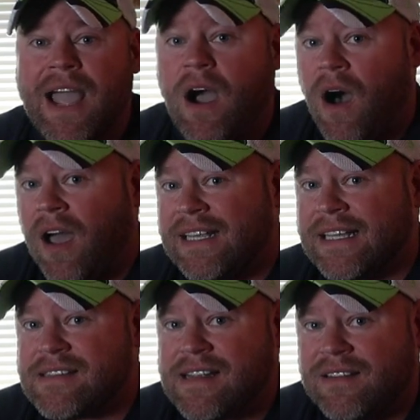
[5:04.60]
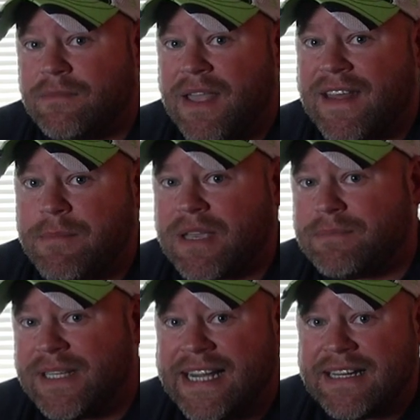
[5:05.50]
my audience telling me that I'm
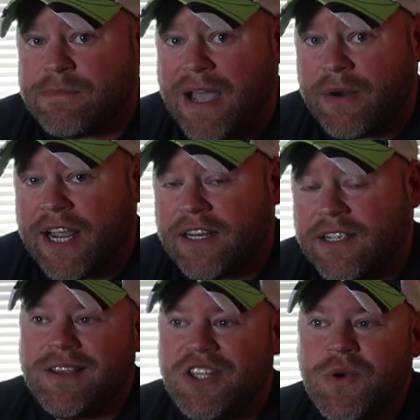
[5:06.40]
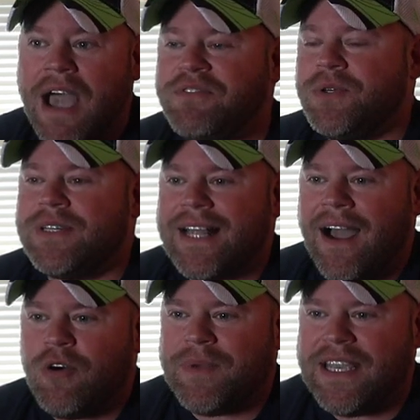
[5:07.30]
complaining about it? you have to
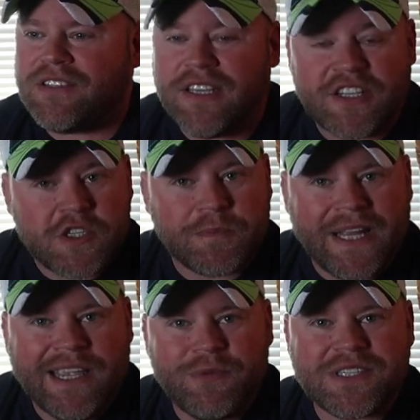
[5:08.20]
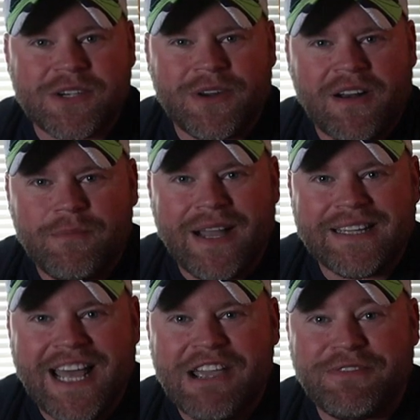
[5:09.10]
allow me to explain what's going on in my
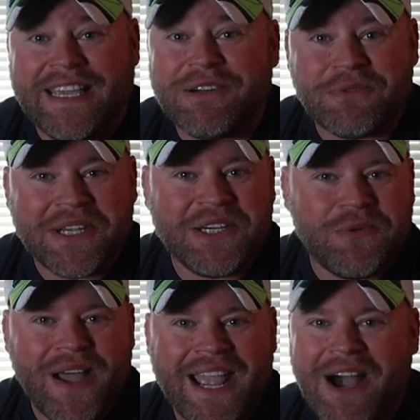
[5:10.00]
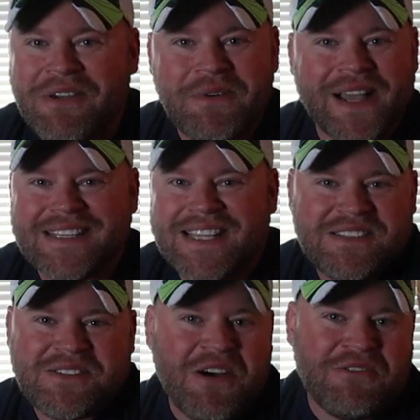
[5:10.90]
life in a real way. Otherwise,
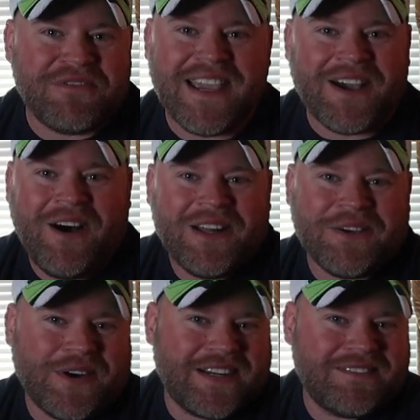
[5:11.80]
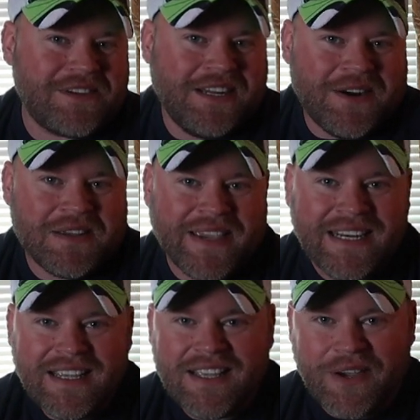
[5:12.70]
this is all fake Hollywood. You know what I
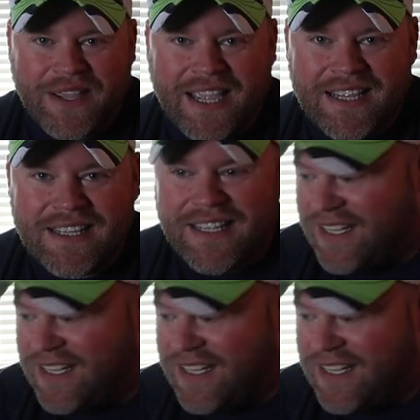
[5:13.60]
mean? Okay?